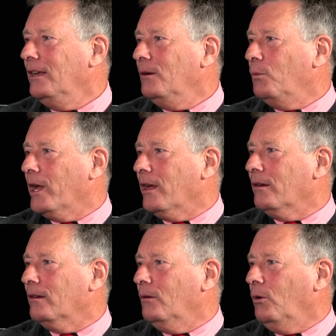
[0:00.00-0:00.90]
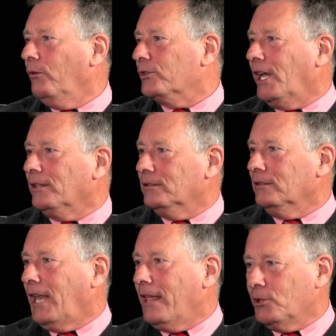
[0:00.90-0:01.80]
where all of a sudden,
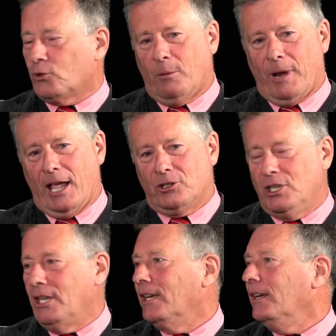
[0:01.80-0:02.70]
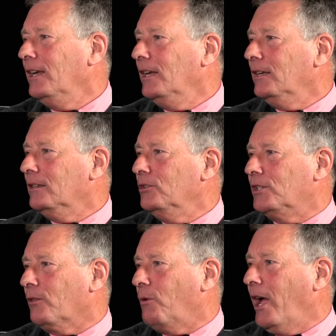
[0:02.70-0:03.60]
like this time last year, New
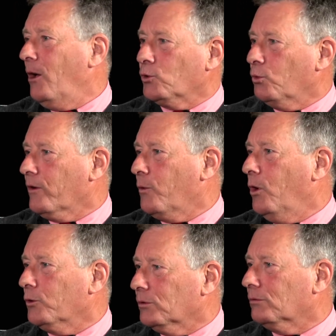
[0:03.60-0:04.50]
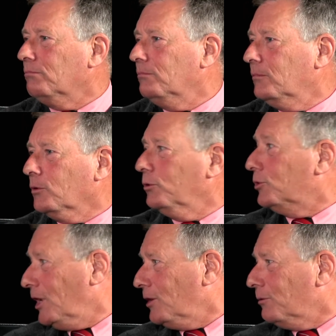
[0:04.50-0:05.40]
South Wales or wherever it was good
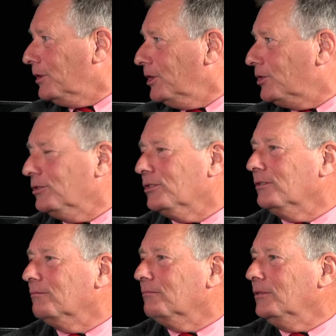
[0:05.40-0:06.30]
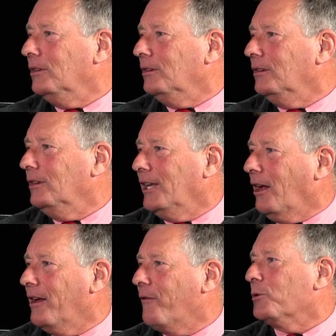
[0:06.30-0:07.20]
seasonal conditions, and
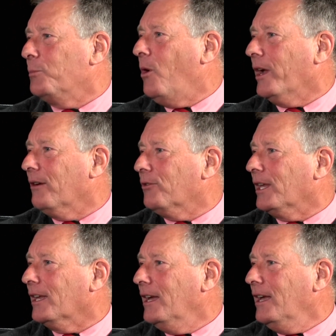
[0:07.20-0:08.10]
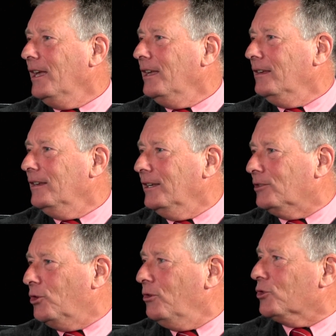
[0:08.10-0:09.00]
everyone was buying everything. It
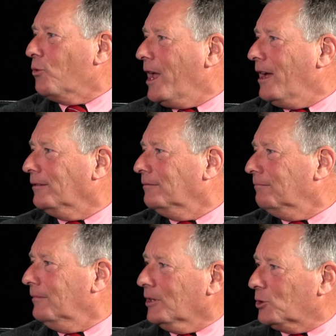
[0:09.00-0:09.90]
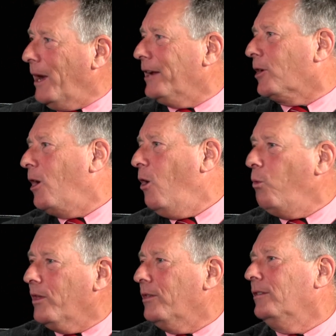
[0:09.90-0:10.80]
turns around, a spate of cold
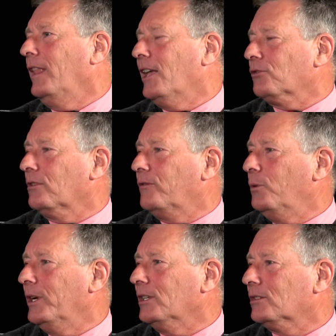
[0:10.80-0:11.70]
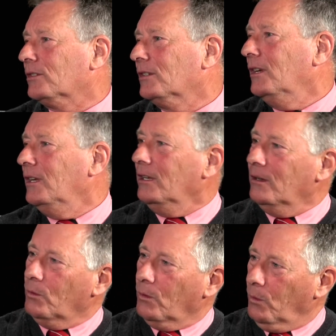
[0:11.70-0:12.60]
weather the last 3 or 4 weeks.
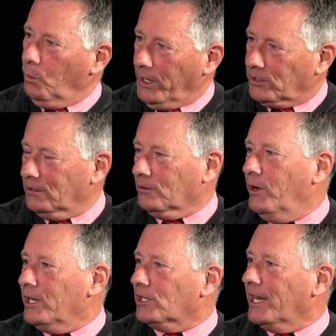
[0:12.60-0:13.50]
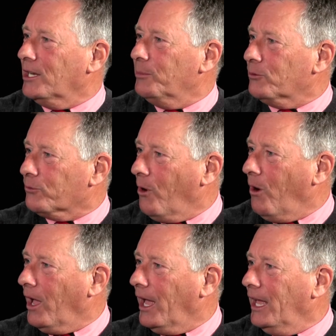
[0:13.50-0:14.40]
Western Queensland a bit
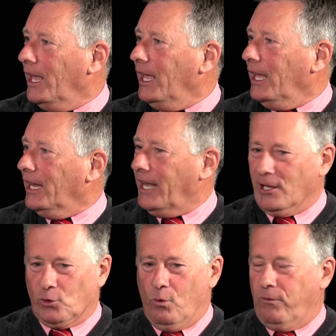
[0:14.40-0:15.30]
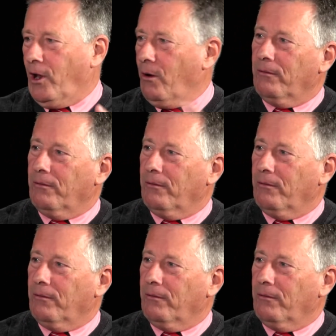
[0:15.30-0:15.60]
drier. It has all flow-on